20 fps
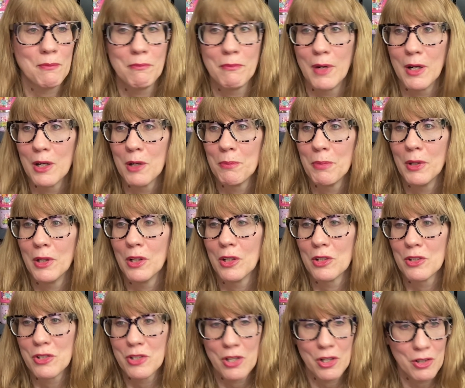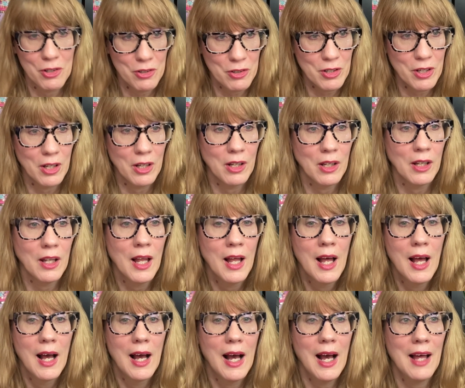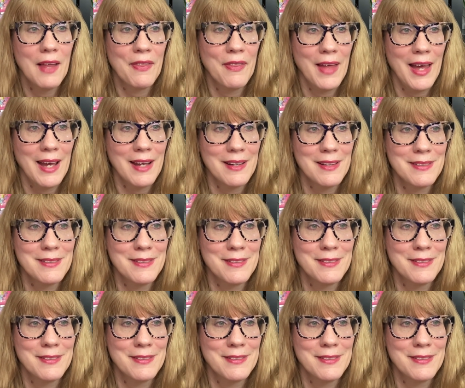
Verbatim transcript: marble turtle. Uh, that is